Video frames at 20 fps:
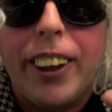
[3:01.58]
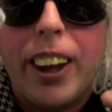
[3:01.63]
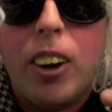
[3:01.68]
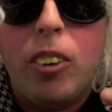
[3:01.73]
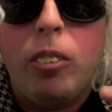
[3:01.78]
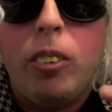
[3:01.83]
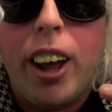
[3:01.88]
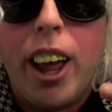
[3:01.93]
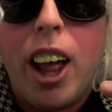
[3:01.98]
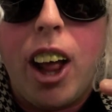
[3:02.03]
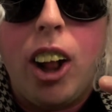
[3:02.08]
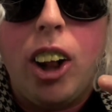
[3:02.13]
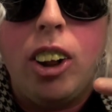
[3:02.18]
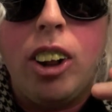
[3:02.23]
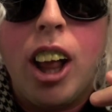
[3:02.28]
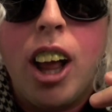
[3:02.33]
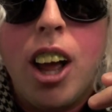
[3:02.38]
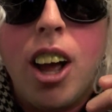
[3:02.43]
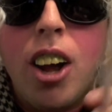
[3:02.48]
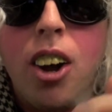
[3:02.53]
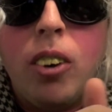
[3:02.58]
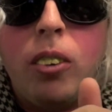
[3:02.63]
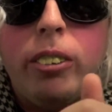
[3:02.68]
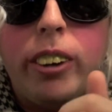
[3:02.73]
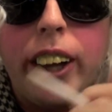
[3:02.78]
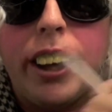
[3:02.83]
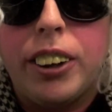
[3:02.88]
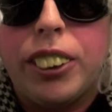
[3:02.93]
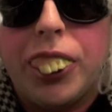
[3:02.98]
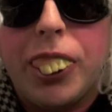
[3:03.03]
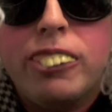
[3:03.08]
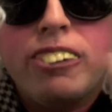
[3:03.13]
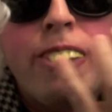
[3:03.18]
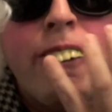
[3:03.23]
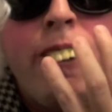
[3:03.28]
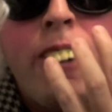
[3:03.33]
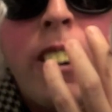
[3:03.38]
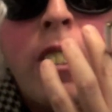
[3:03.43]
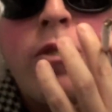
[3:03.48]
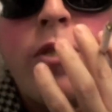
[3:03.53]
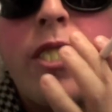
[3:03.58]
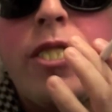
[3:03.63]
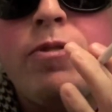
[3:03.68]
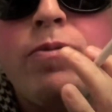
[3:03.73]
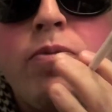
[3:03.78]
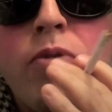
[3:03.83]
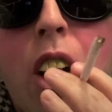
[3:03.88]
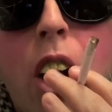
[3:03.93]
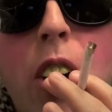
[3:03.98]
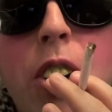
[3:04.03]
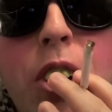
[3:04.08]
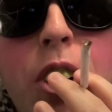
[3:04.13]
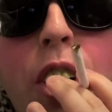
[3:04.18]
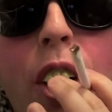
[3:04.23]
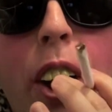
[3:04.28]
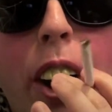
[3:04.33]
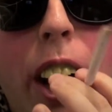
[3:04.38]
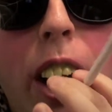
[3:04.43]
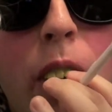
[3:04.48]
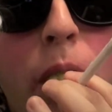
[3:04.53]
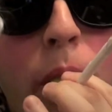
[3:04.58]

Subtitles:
that well with... sorry,